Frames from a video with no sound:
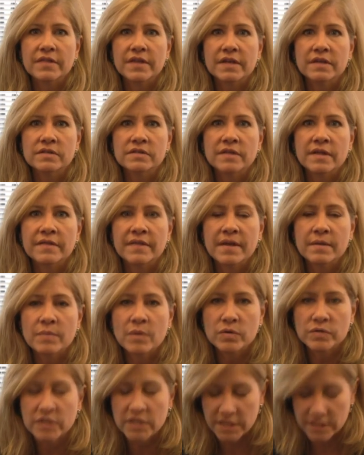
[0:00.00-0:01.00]
things that they
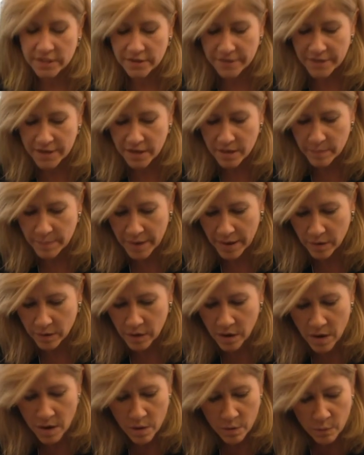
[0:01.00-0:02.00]
most need to think
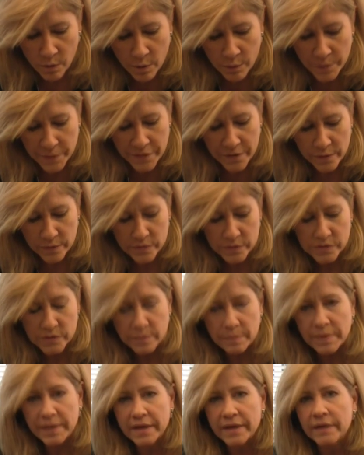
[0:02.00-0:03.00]
about, what would those
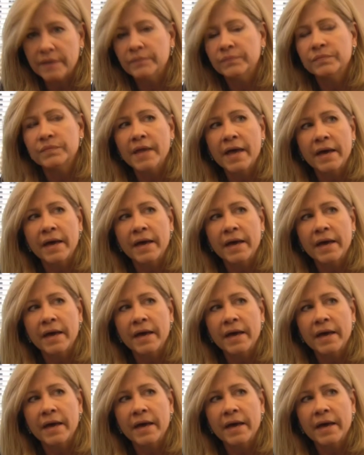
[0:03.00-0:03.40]
be?